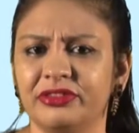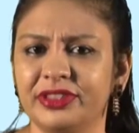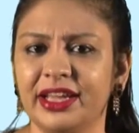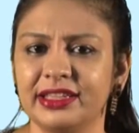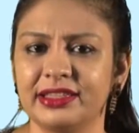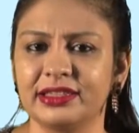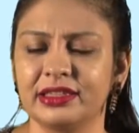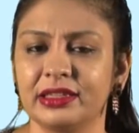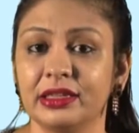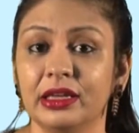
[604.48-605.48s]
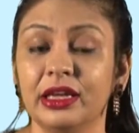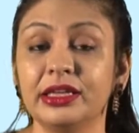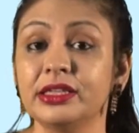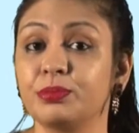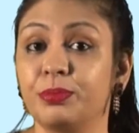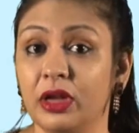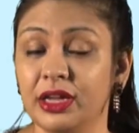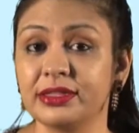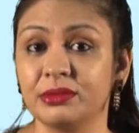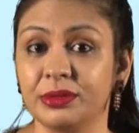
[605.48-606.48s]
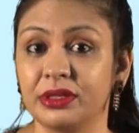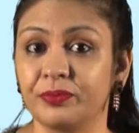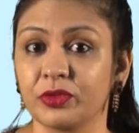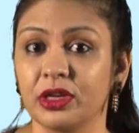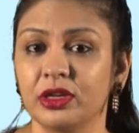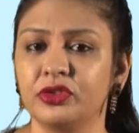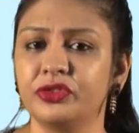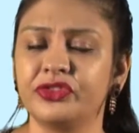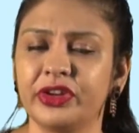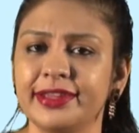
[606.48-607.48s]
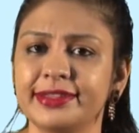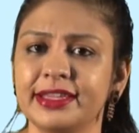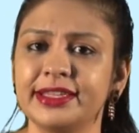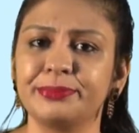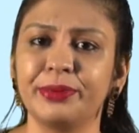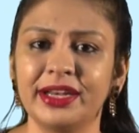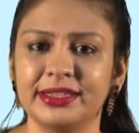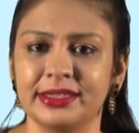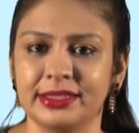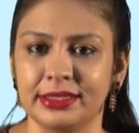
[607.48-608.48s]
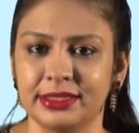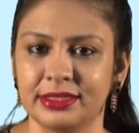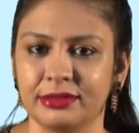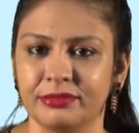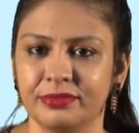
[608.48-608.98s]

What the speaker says: of ties, it is plausible to trace its predecessors.